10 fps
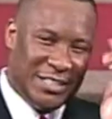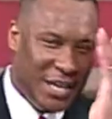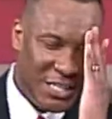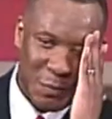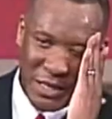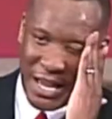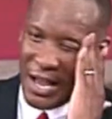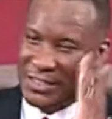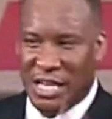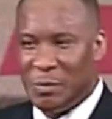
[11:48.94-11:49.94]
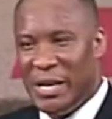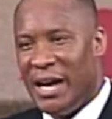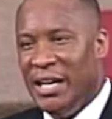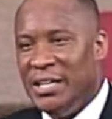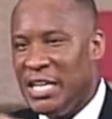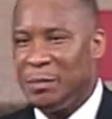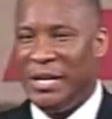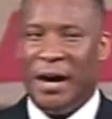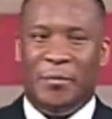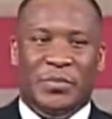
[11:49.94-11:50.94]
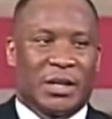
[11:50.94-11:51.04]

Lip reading: Touch me now. Touch me now. Touch me now.